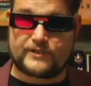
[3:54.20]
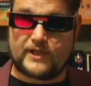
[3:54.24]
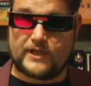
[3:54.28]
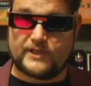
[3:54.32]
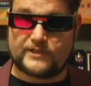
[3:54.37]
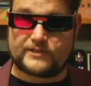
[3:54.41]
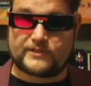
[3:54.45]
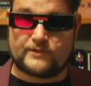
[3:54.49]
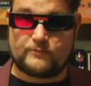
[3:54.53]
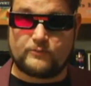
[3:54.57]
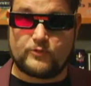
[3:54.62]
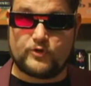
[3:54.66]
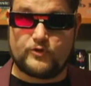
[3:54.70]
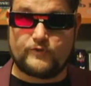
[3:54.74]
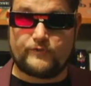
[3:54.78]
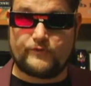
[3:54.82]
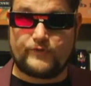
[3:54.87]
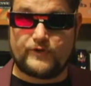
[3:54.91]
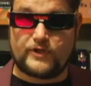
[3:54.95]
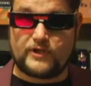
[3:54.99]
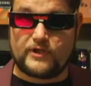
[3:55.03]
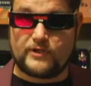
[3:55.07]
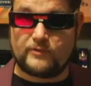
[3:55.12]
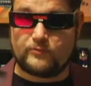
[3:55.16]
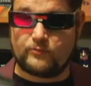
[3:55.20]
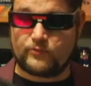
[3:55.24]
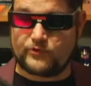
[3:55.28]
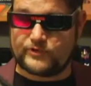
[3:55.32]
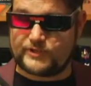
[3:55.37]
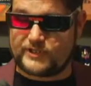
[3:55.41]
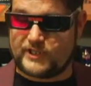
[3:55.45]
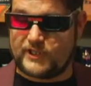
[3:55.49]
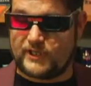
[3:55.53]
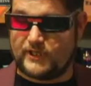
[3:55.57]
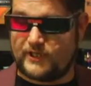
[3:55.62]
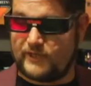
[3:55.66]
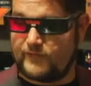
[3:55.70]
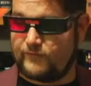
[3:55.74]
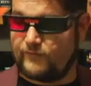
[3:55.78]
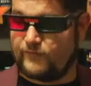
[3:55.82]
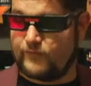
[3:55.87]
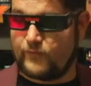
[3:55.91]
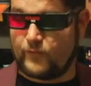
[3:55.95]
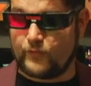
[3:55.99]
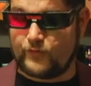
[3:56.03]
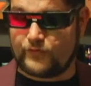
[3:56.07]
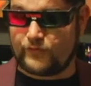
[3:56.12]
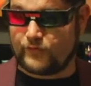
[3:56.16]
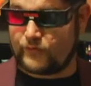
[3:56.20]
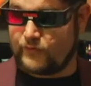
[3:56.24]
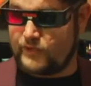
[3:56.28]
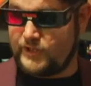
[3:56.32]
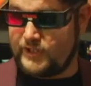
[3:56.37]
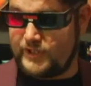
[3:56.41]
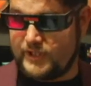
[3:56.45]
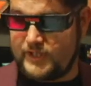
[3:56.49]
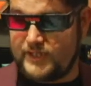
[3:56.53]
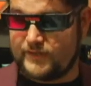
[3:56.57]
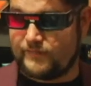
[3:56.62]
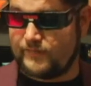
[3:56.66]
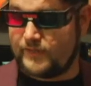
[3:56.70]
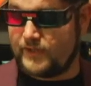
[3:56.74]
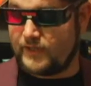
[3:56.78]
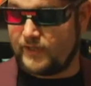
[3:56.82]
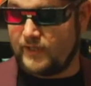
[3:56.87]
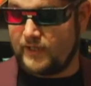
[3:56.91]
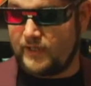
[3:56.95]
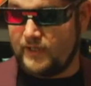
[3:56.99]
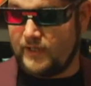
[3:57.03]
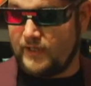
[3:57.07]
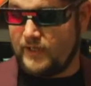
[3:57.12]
It's the movie presented in full screen even.